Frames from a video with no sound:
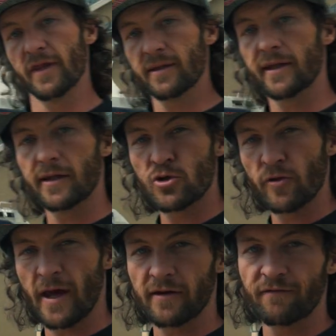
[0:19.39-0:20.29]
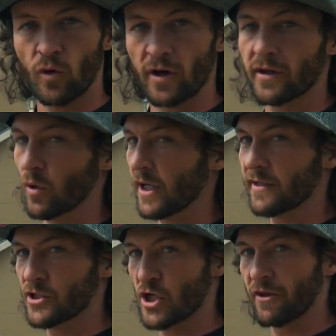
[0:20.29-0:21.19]
This is a 2004, so it is
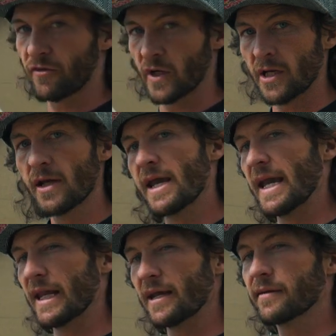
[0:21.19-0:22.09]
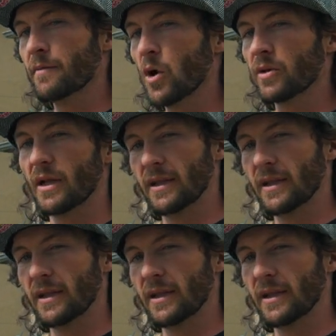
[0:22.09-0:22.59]
a Gen 3. It is the most